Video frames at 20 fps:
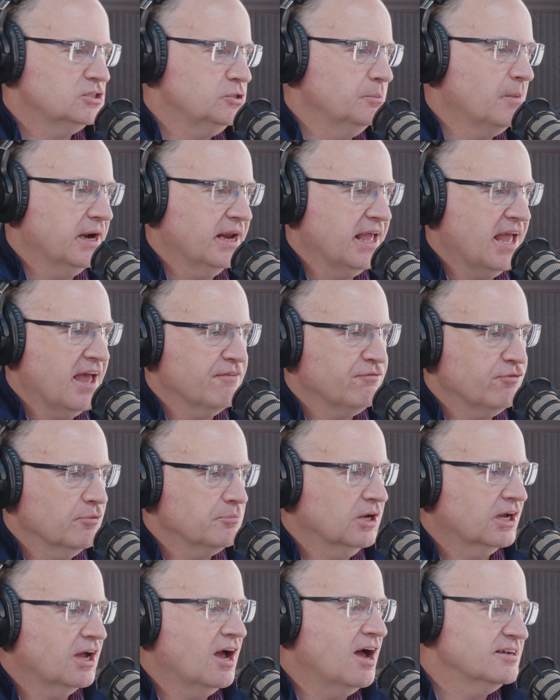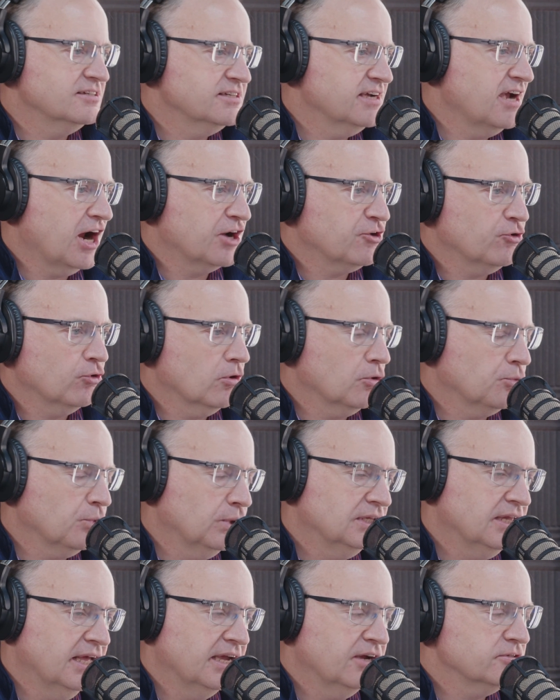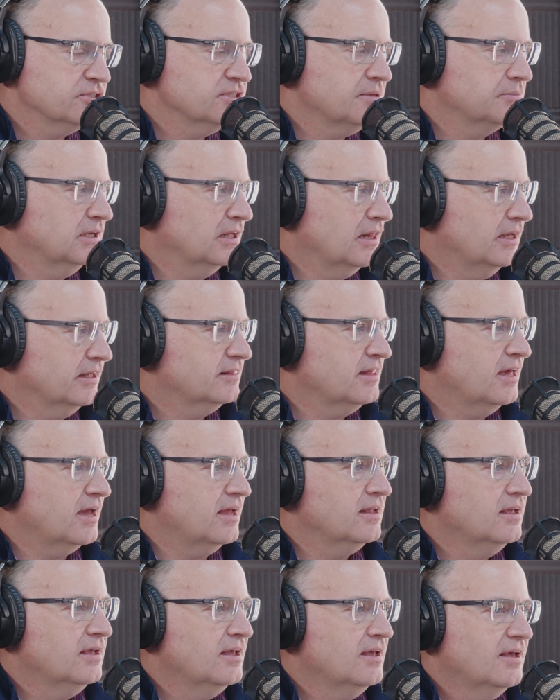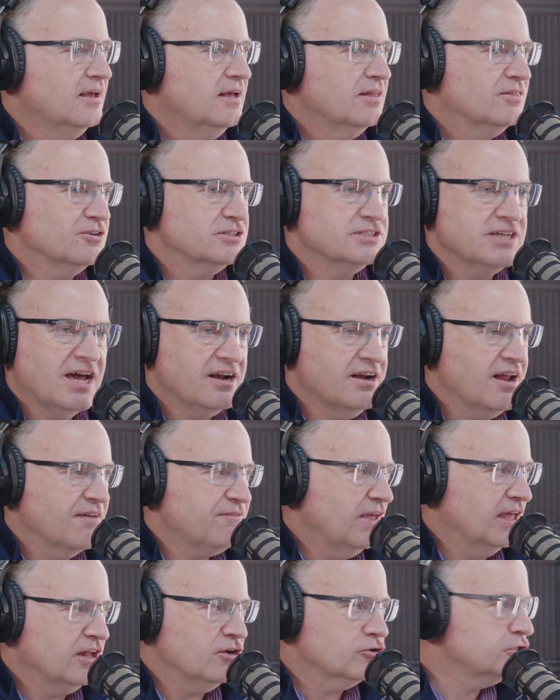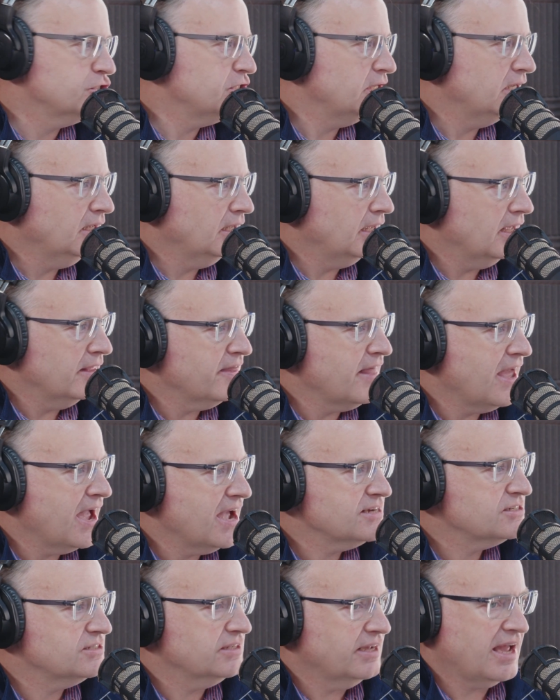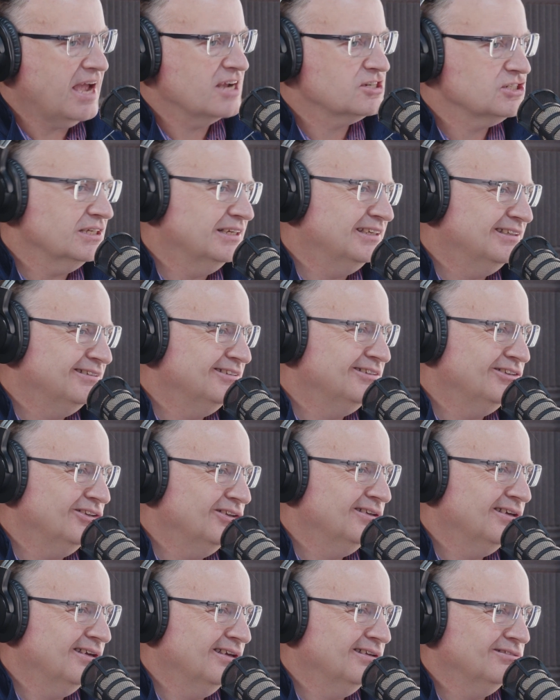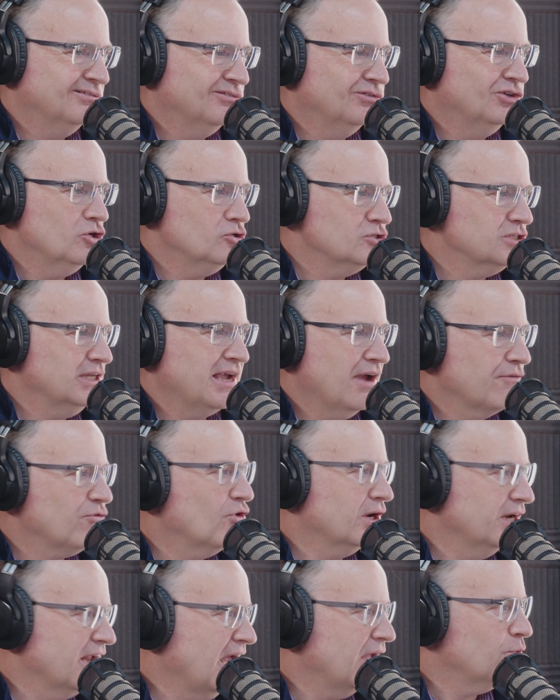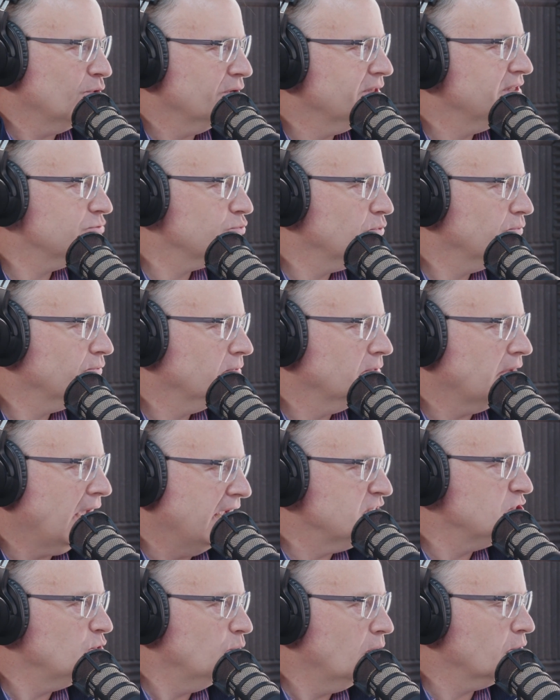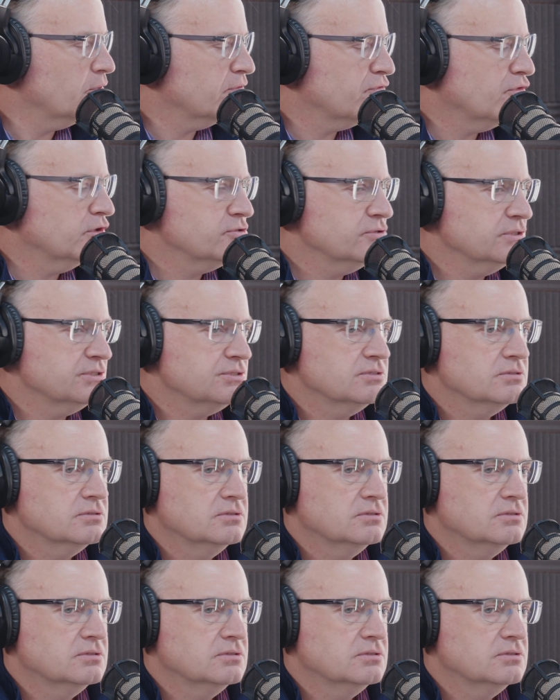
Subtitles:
you might have from a contact or a relay or something like that. There's not enough energy in that to actually usually ever ignite one of these A2L refrigerants.